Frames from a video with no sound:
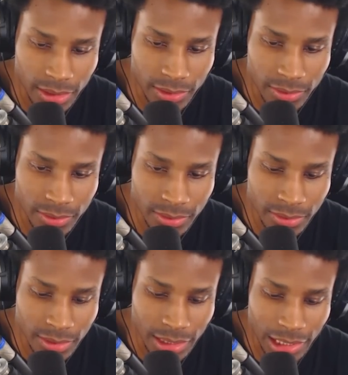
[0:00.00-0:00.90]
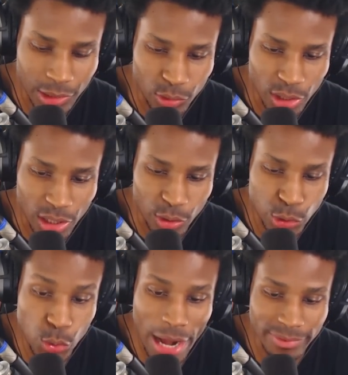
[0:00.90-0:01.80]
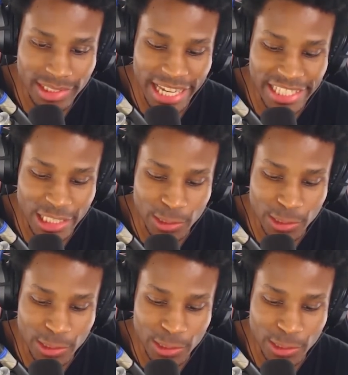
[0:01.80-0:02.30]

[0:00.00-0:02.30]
Uh-oh. Uh-oh. Oh, you have to take